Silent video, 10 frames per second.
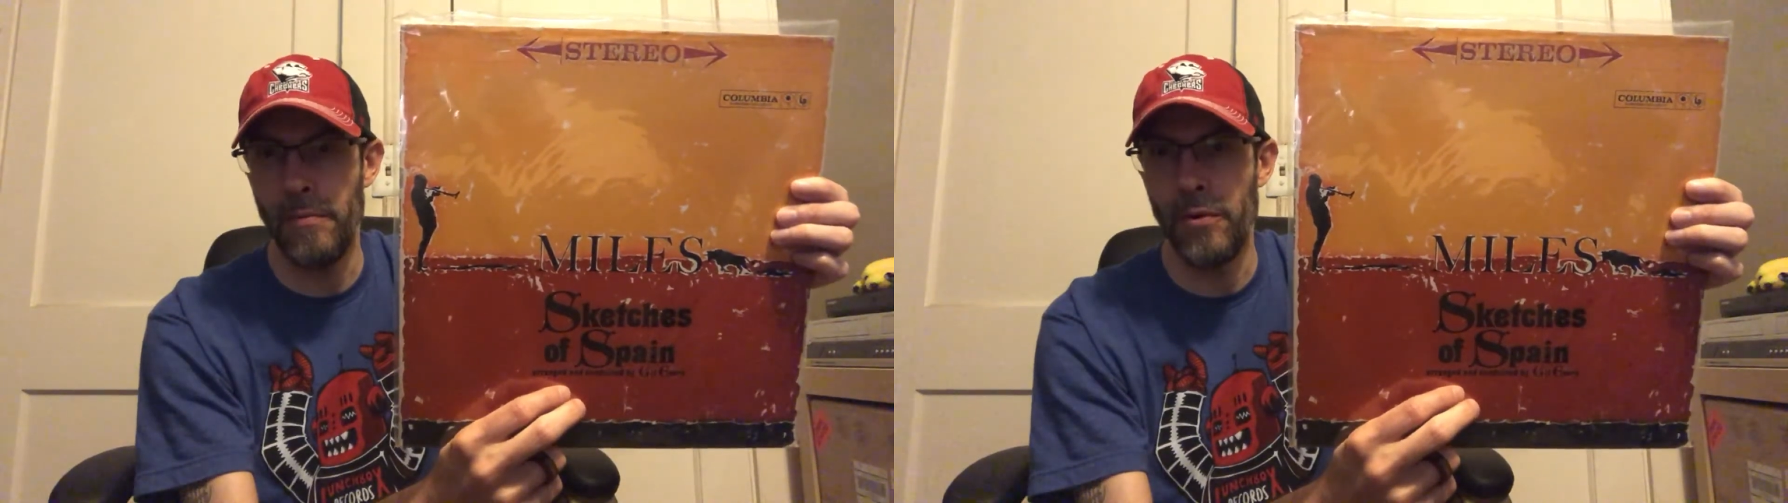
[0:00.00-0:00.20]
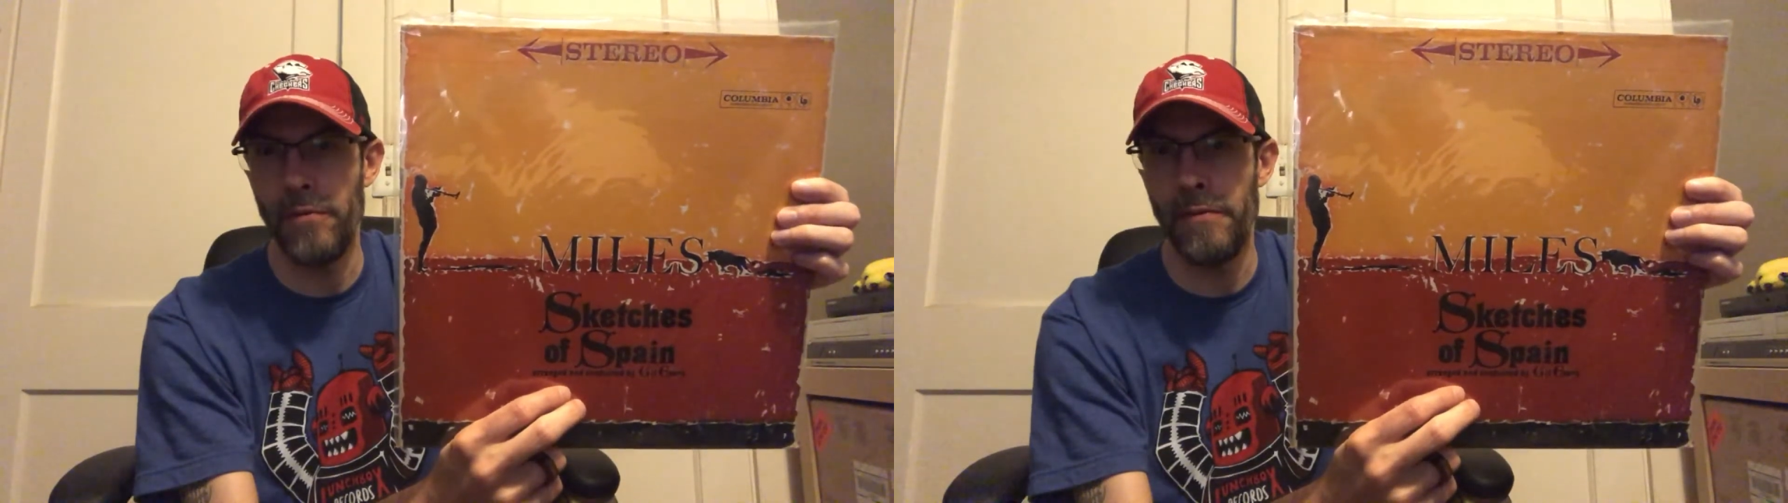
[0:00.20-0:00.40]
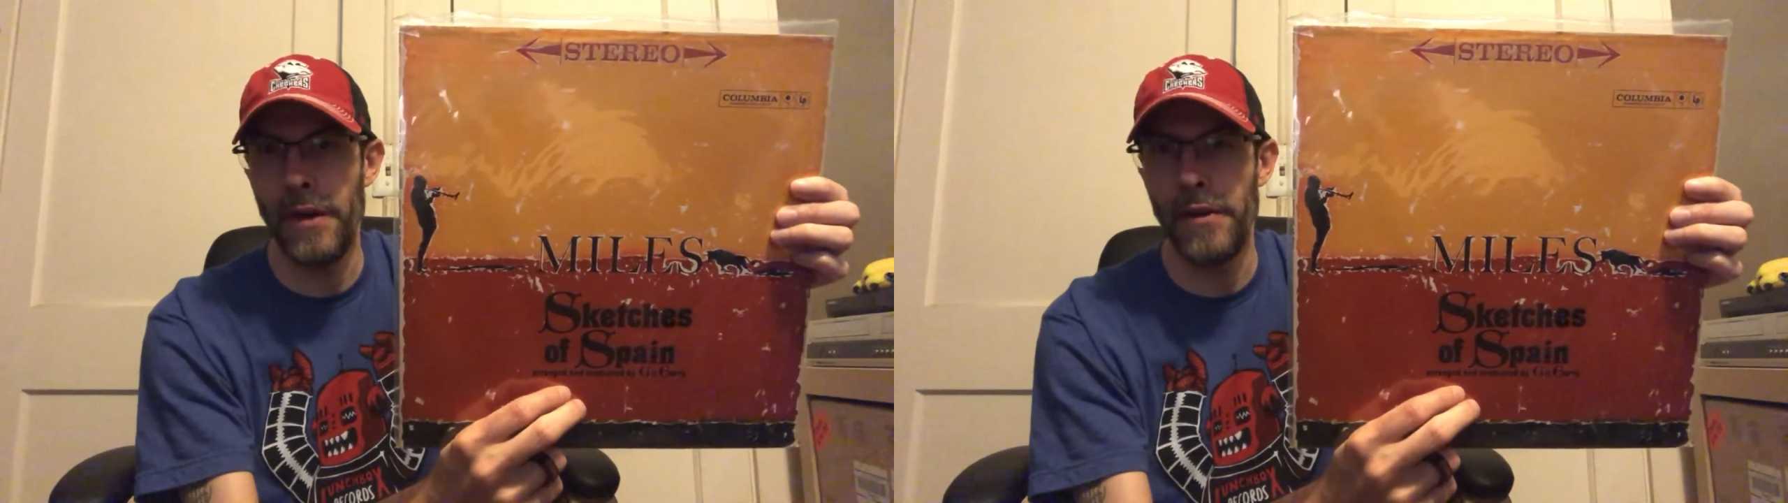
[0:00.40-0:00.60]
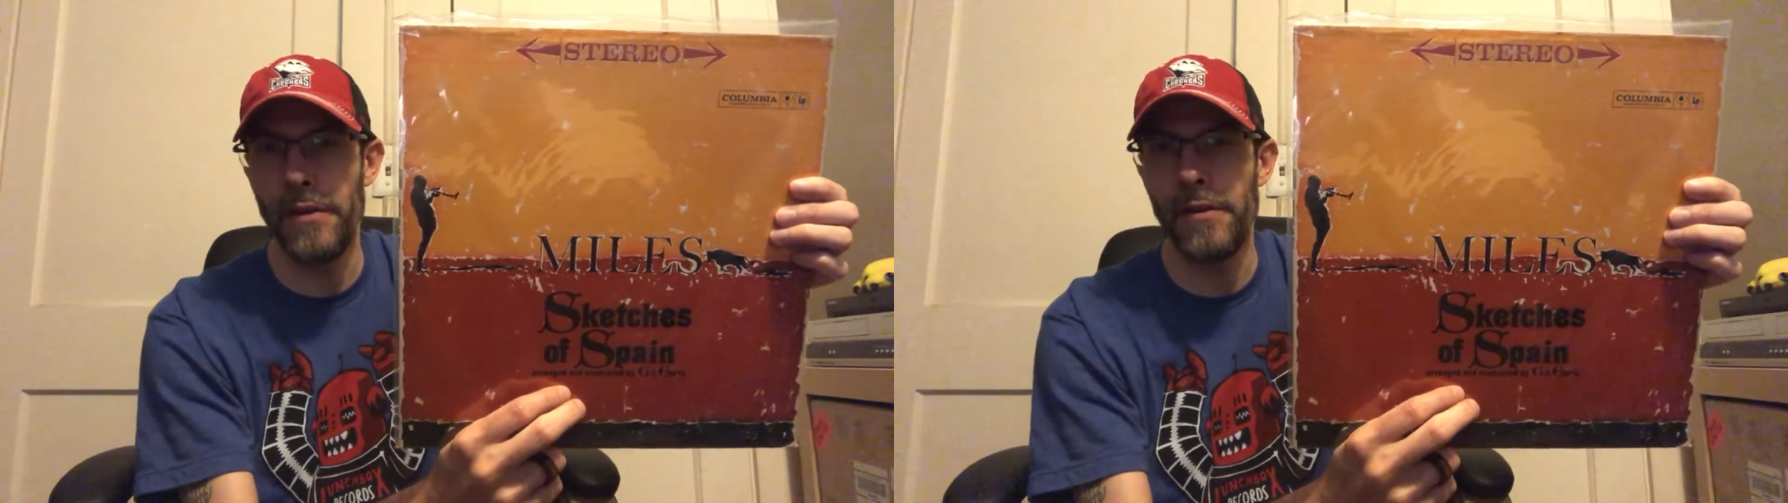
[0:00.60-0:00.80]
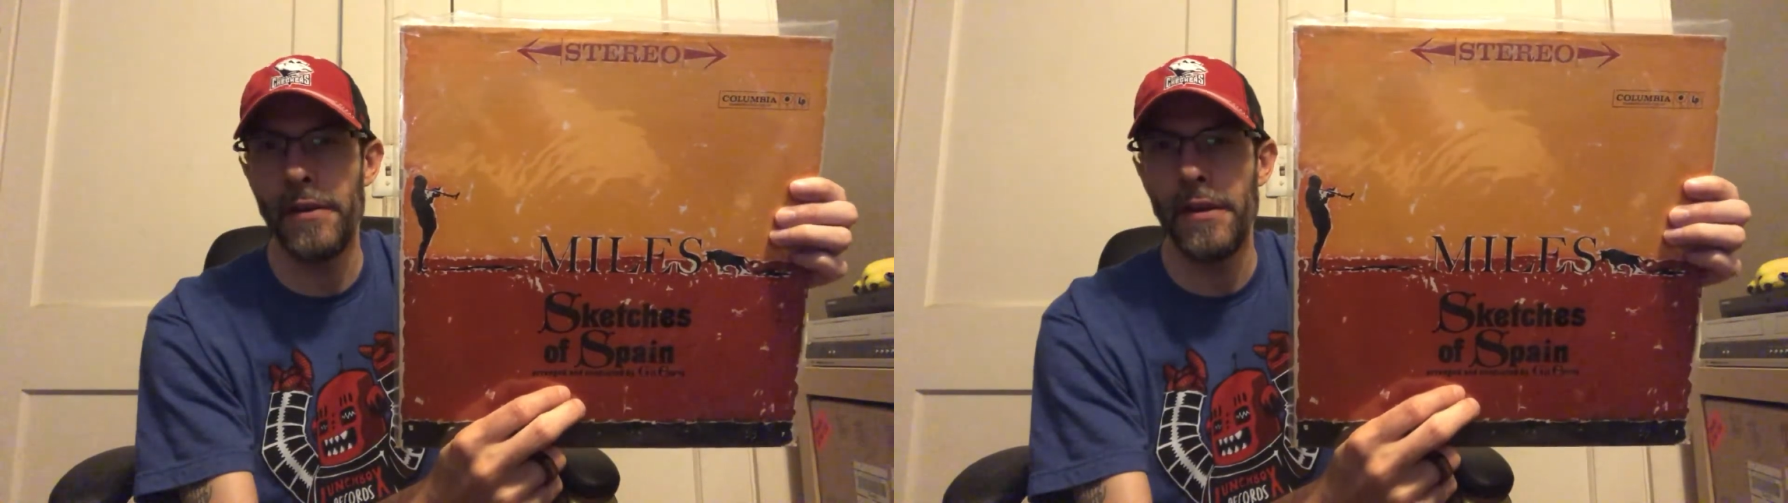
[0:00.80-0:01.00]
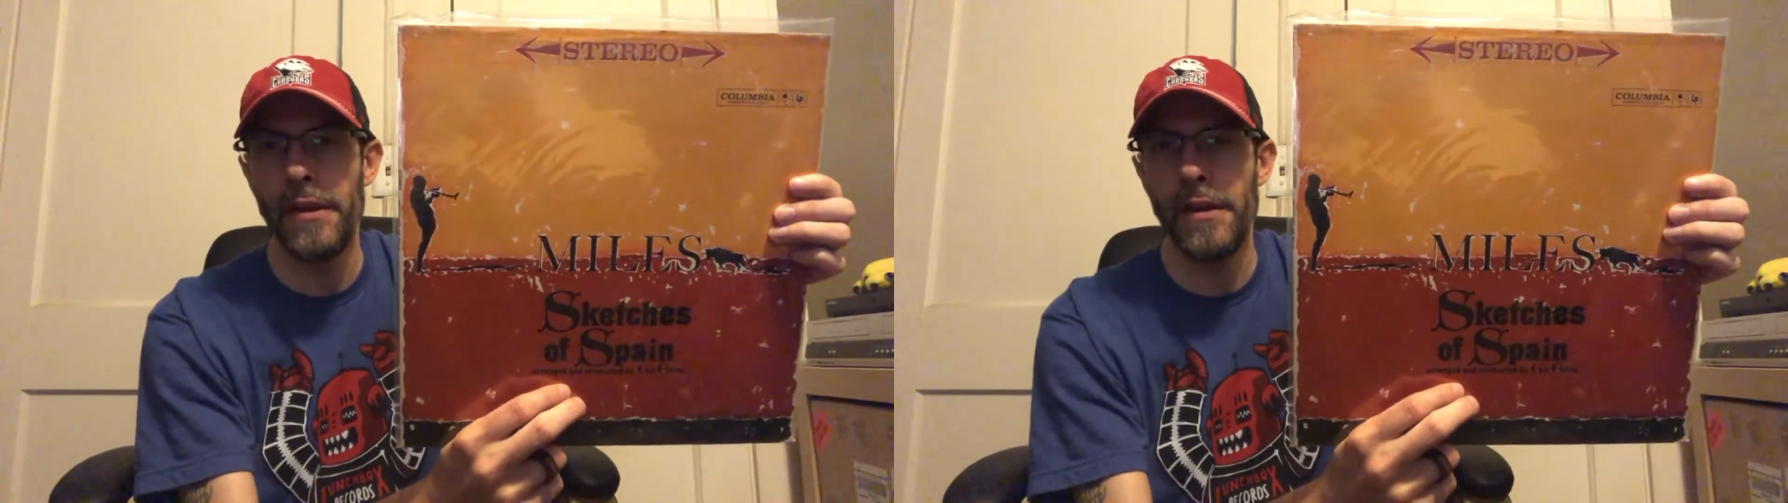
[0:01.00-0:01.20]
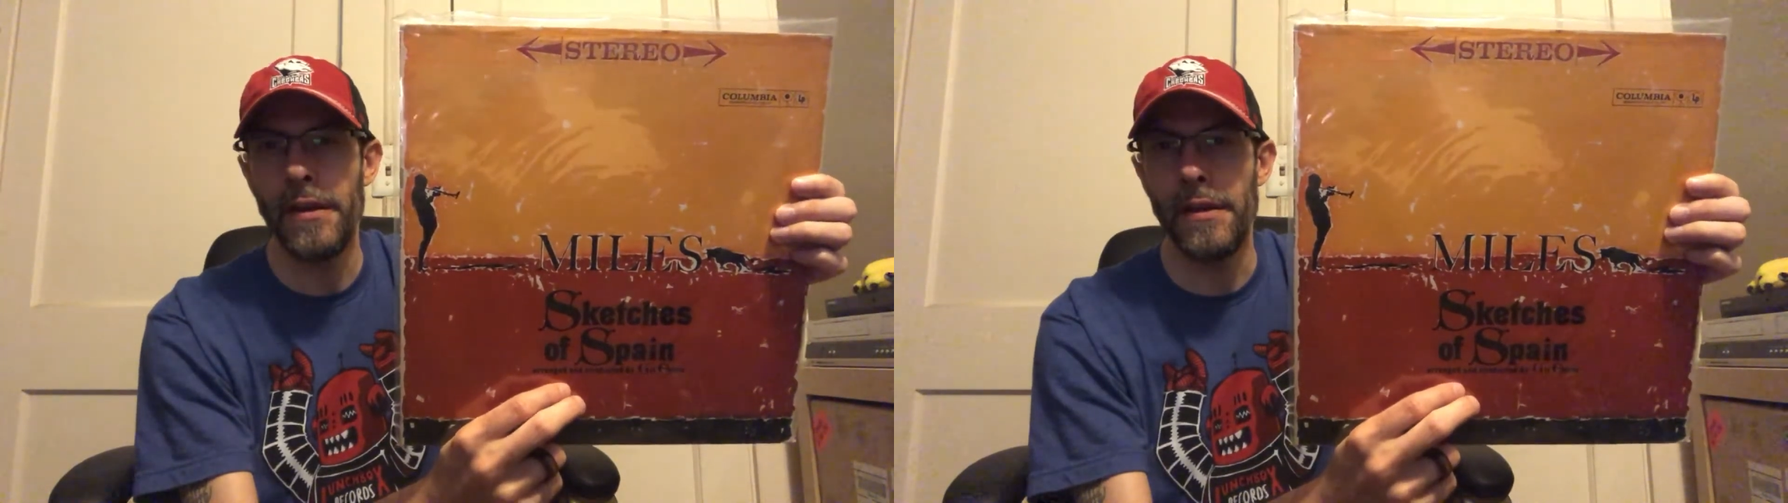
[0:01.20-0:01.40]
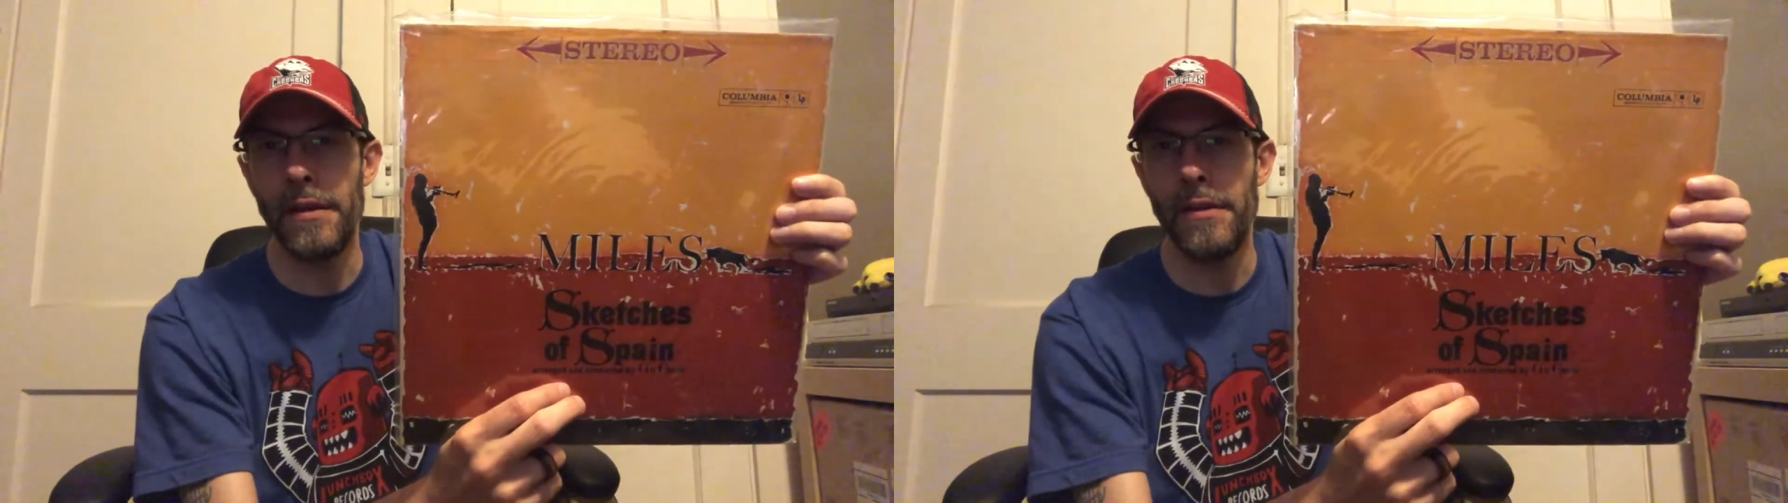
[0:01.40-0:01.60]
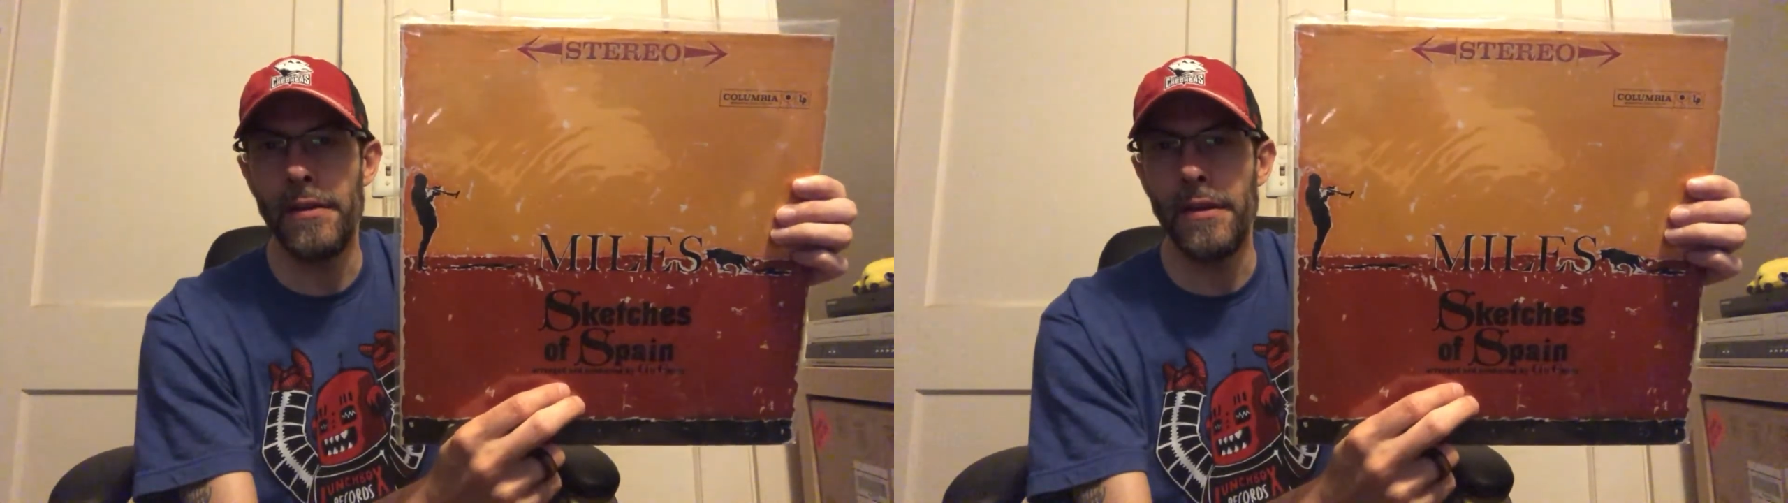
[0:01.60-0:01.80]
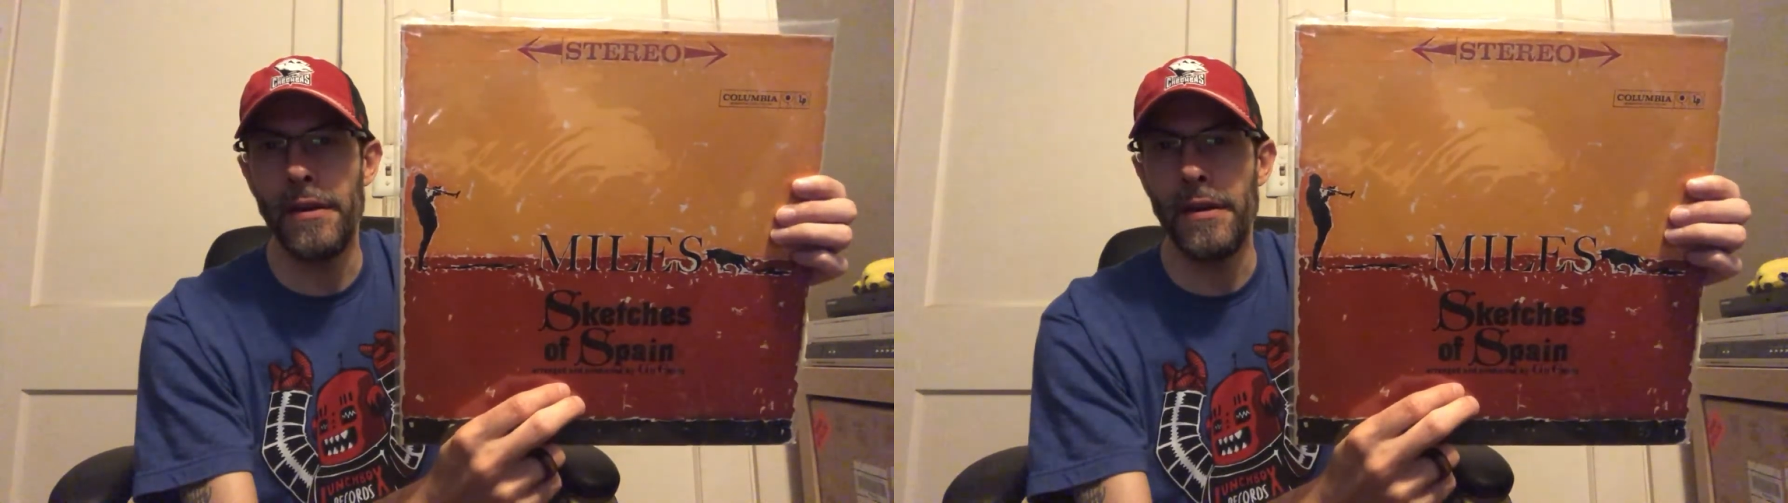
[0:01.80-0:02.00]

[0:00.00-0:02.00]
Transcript: bullfighter and